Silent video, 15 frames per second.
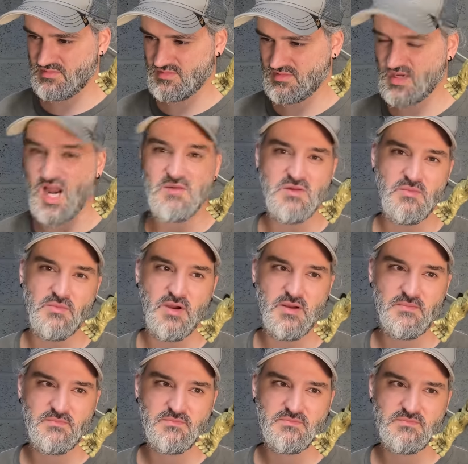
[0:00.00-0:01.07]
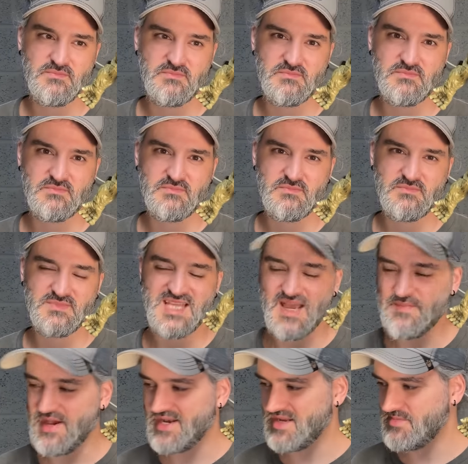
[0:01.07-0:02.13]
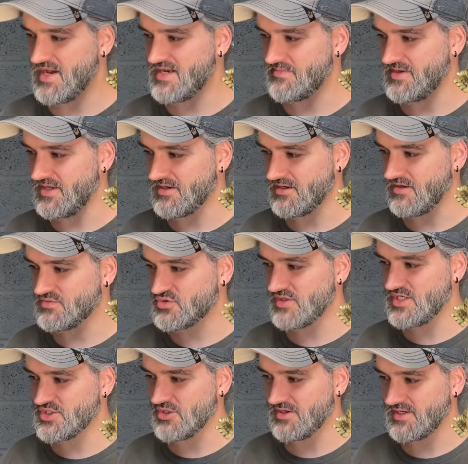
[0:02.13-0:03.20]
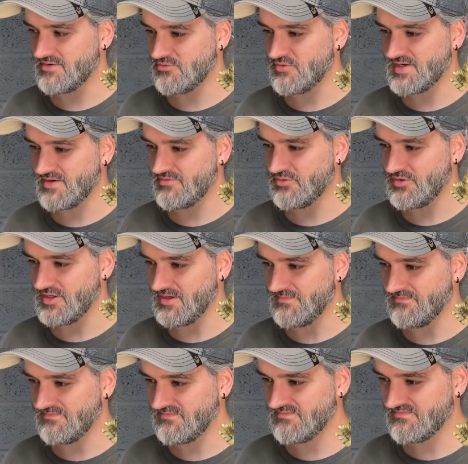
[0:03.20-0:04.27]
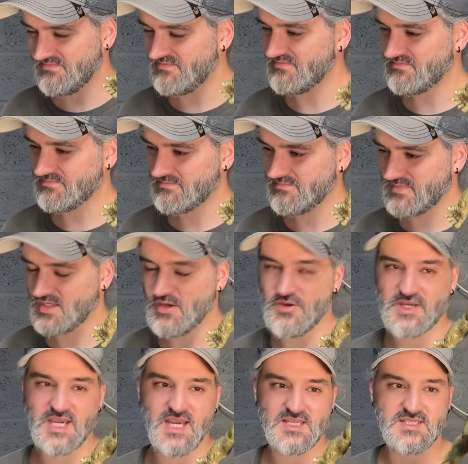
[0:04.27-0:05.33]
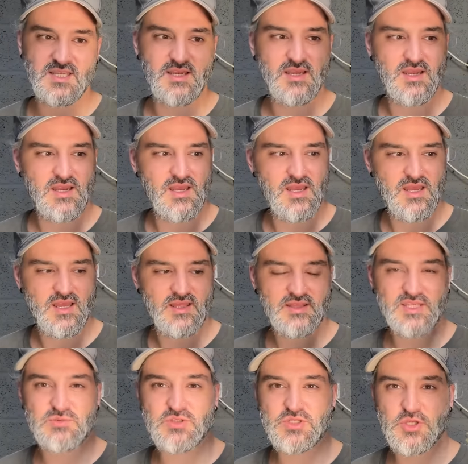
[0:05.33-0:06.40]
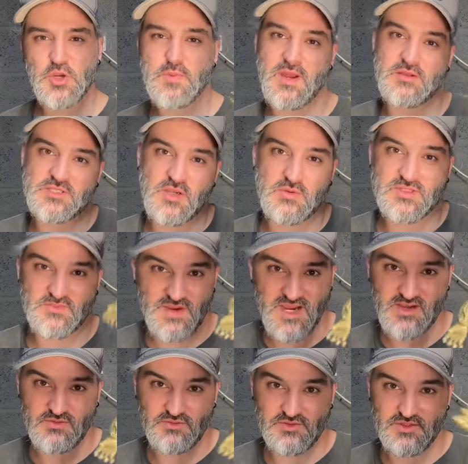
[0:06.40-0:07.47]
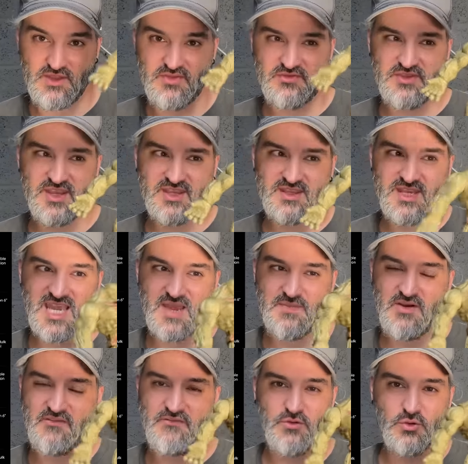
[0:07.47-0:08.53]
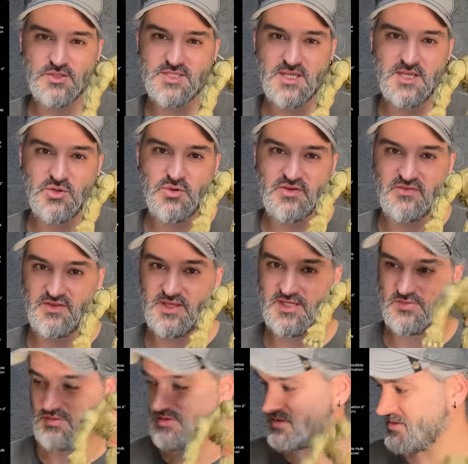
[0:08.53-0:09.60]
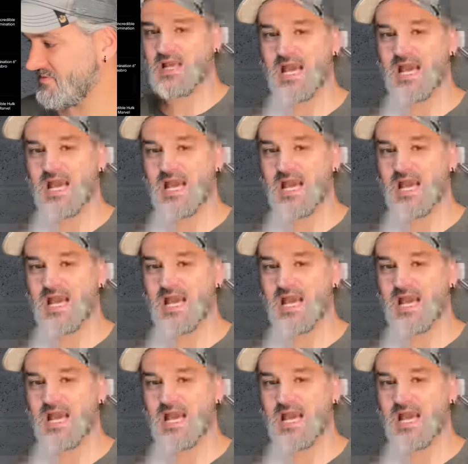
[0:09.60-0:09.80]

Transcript: Can't remember. Damn, I had it in my head a minute ago. I've screenshotted it already for you. Who cares? This was £2, so it was a pound. I think you get about 14 quid for these ones.